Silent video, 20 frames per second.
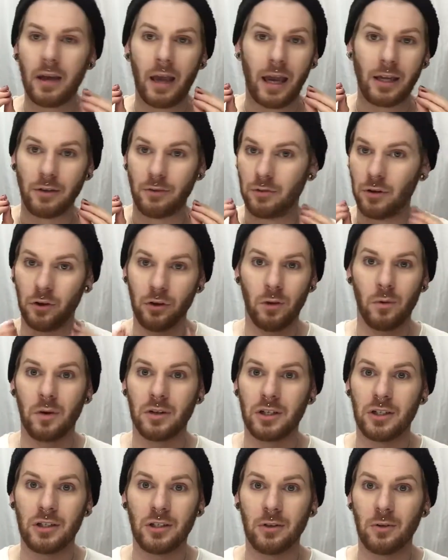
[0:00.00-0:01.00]
and you don't know what
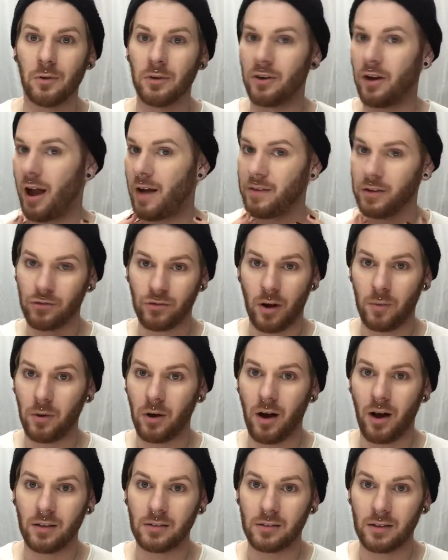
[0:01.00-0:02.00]
to do and you're having trouble
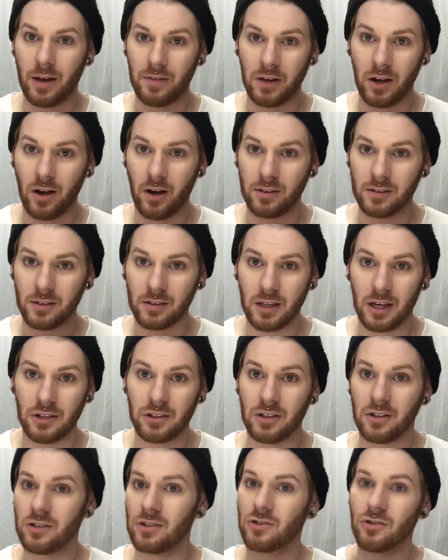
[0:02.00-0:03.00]
having
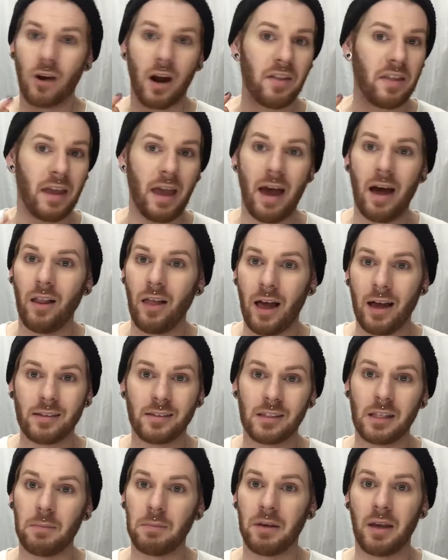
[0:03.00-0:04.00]
consultations, try the
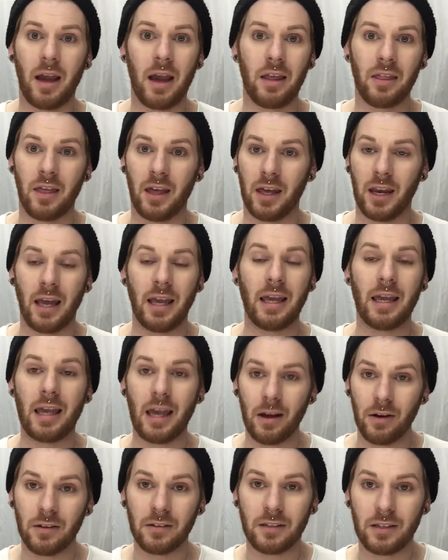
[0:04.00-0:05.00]
LSCPA thing, and I
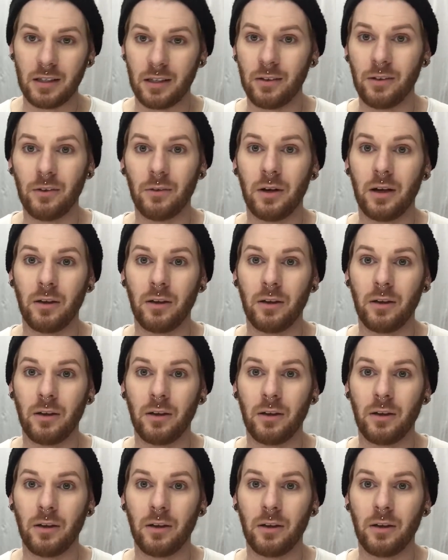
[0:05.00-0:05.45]
guarantee you,